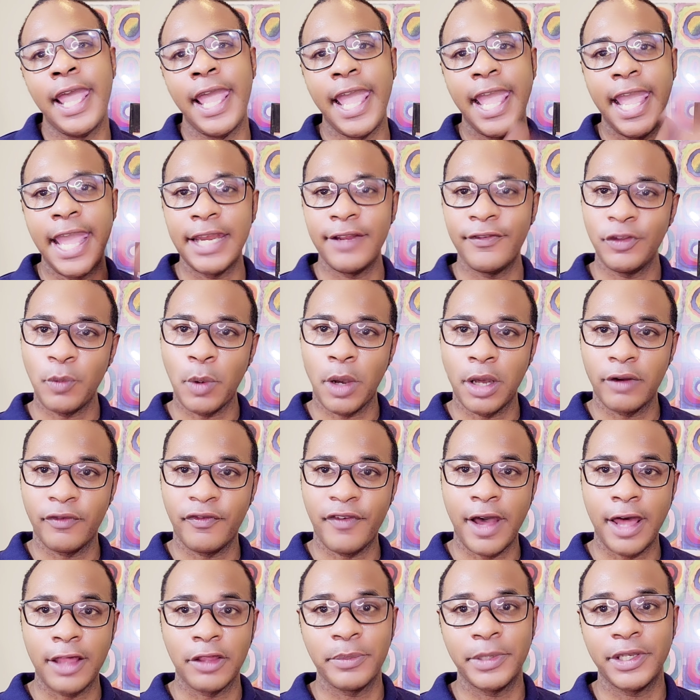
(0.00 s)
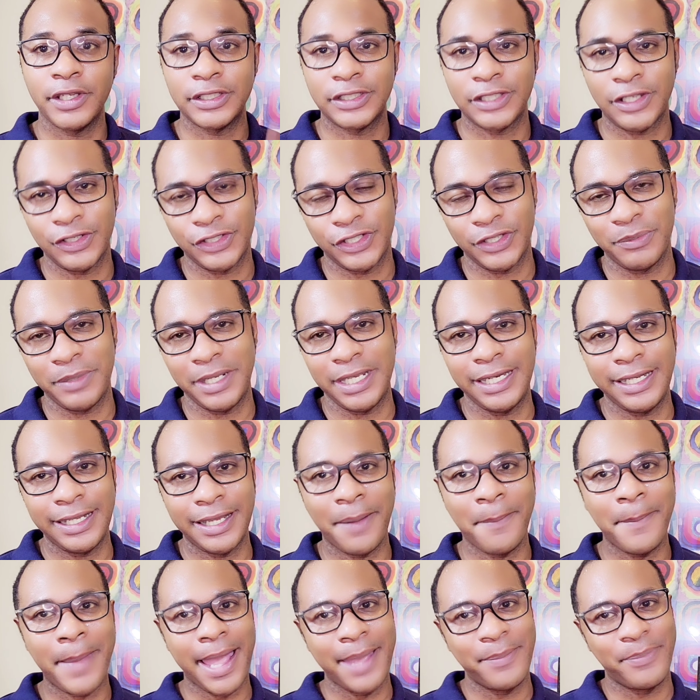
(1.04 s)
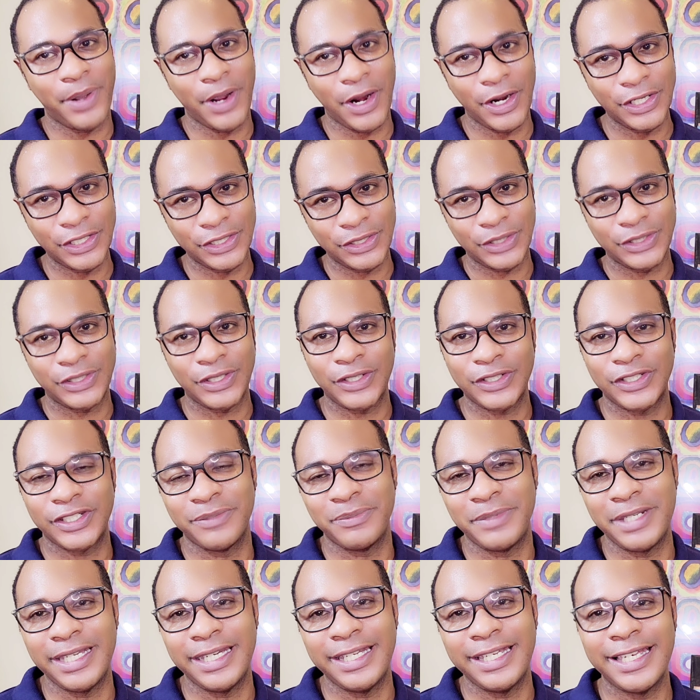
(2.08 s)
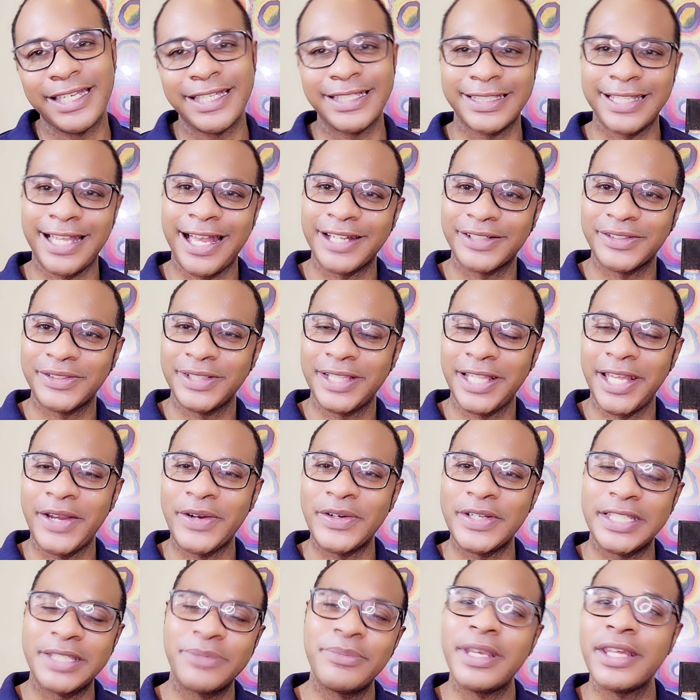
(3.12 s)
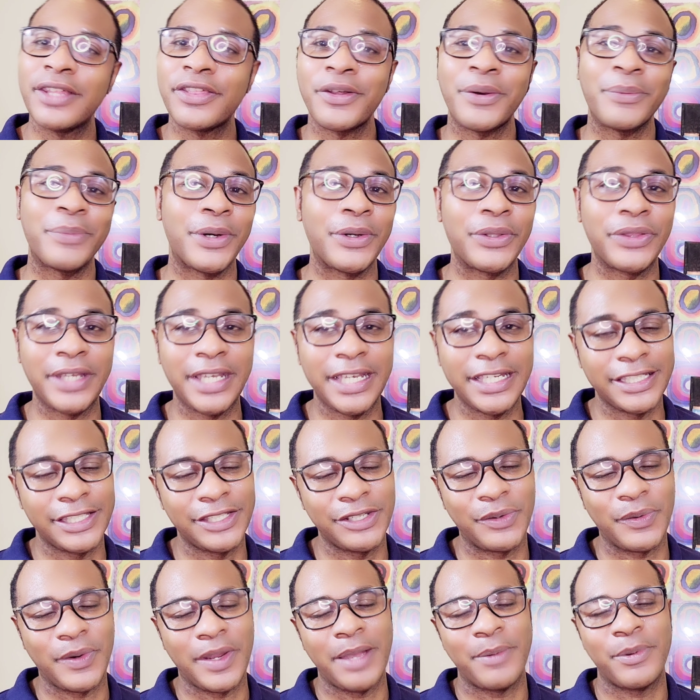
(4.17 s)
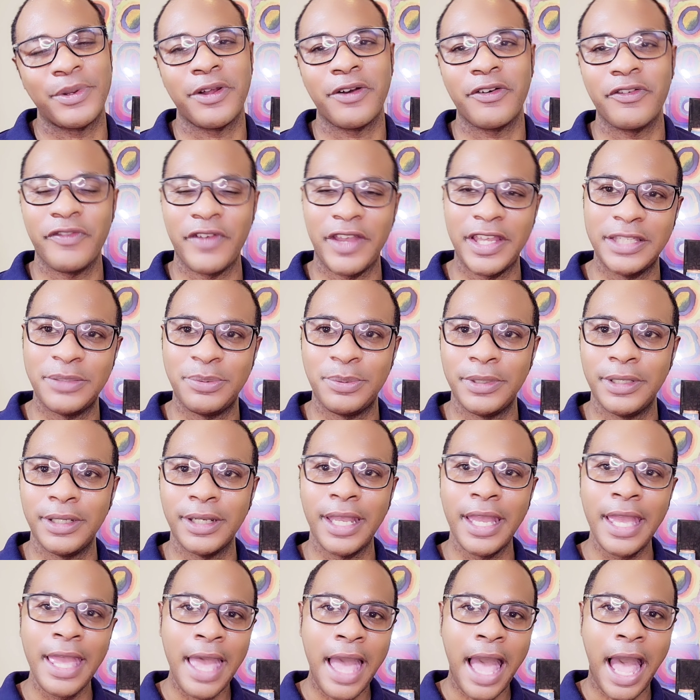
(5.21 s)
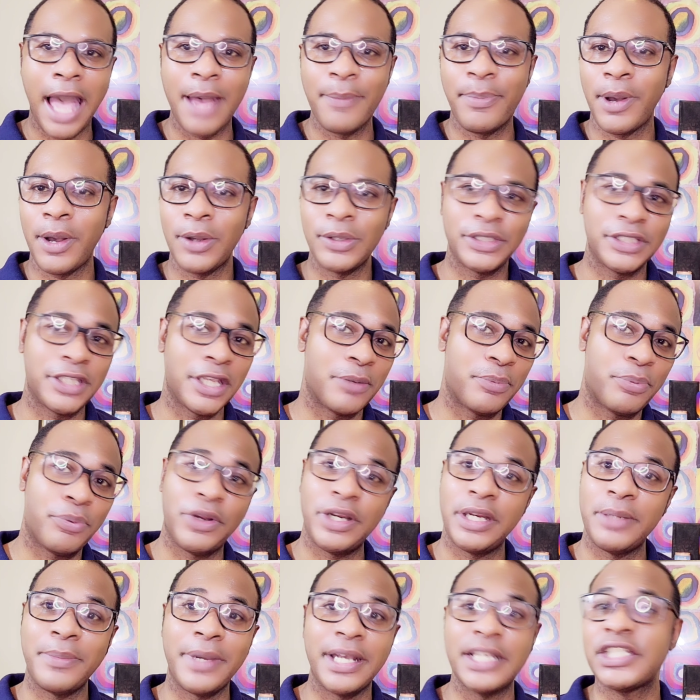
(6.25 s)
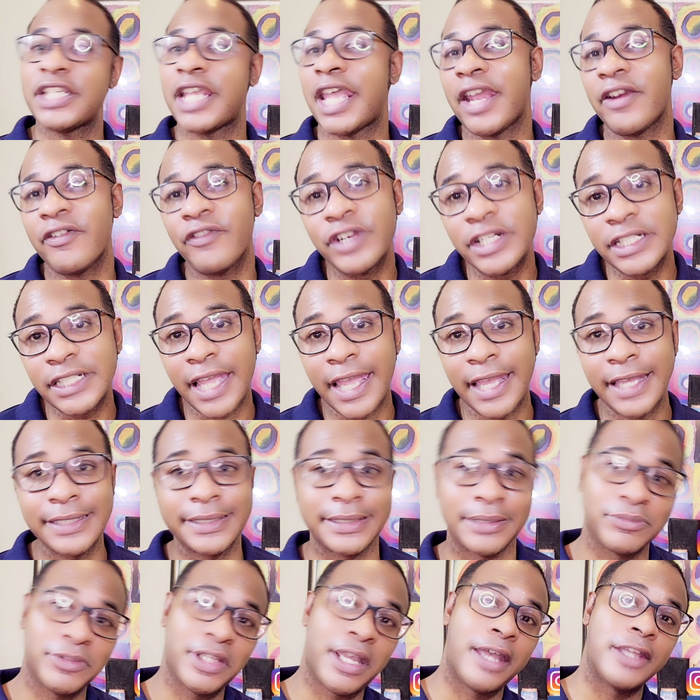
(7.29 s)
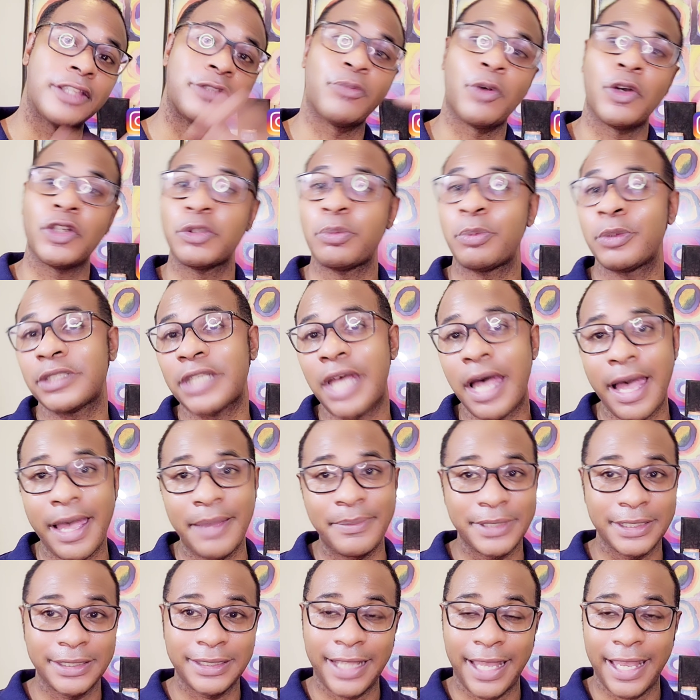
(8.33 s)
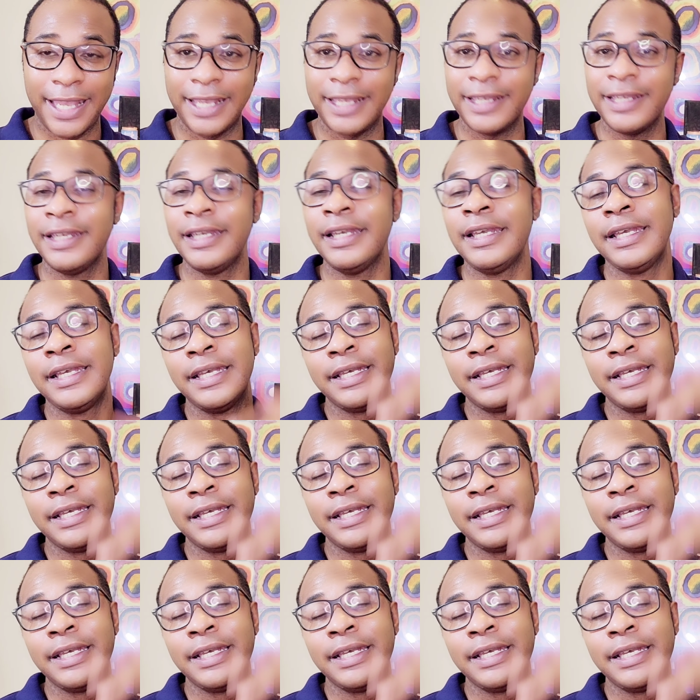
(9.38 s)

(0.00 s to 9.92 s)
And if you want to follow me on social media, my personal social media is Dr. Larry Smith on both Instagram and on Facebook. I post there pretty much every day, sometimes multiple times a day.